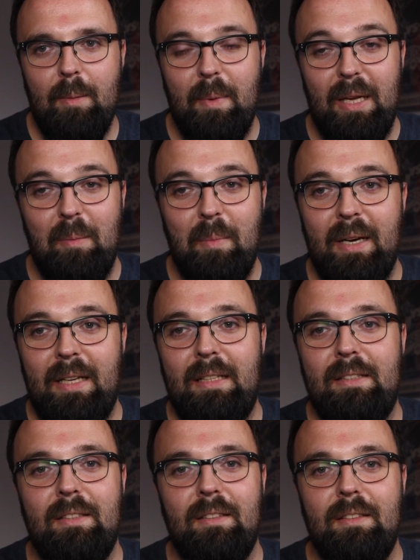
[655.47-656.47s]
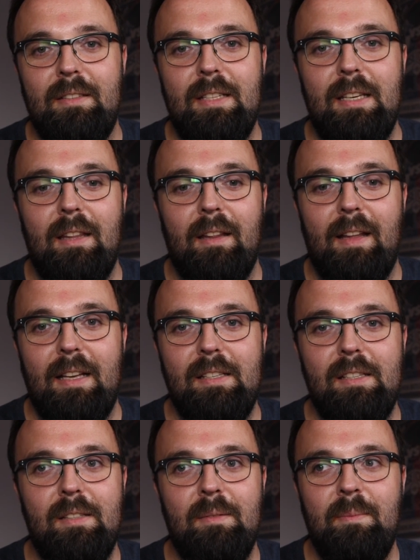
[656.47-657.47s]
making money to see that
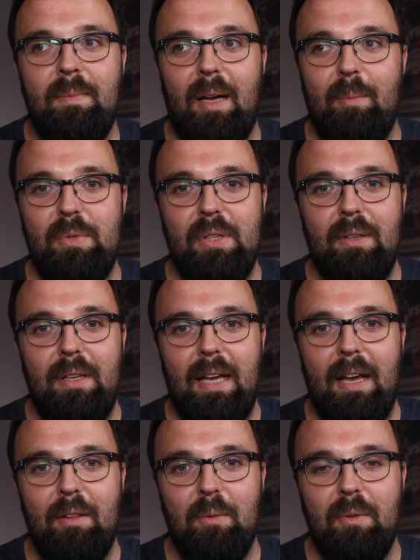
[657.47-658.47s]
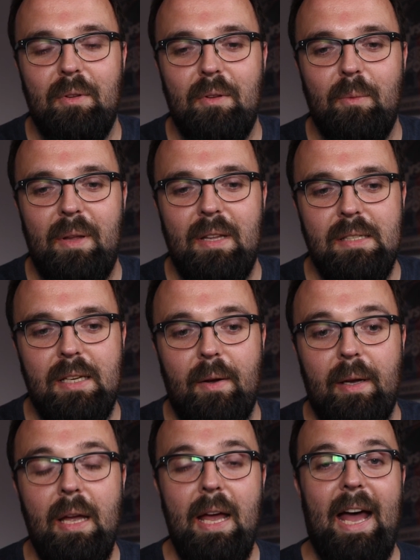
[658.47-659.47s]
that's absolutely how the way things are
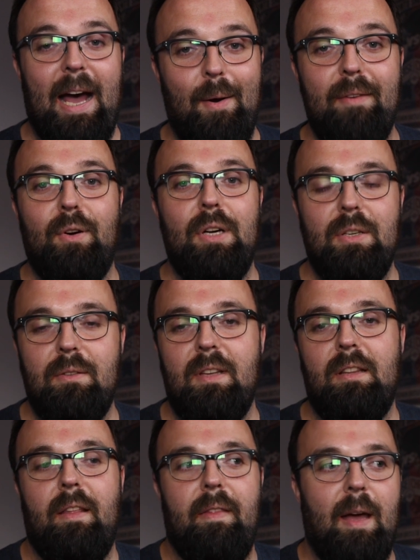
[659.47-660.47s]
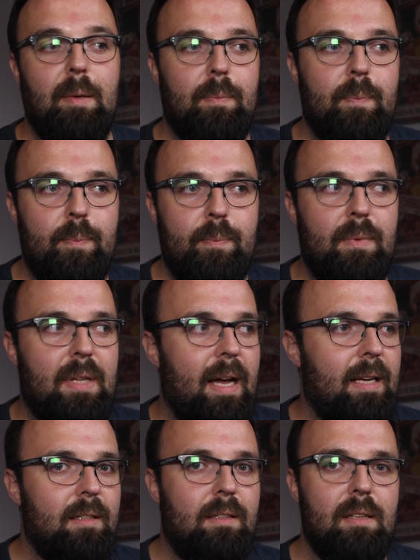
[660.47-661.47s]
going. However, I do think that
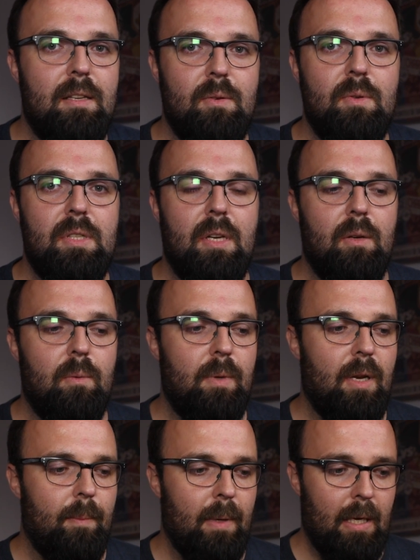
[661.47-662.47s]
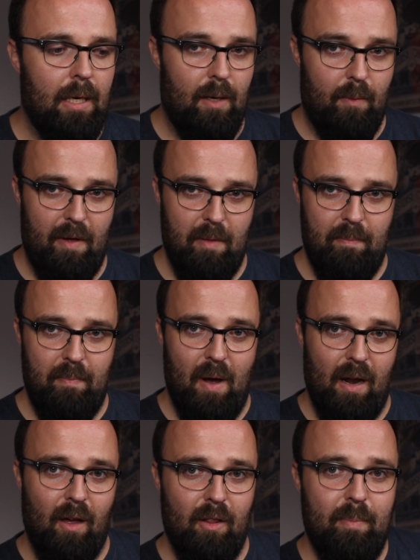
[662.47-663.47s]
does also, you know, while
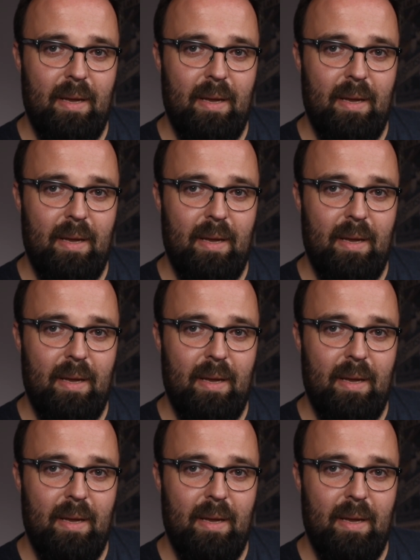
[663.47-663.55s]
a lot of the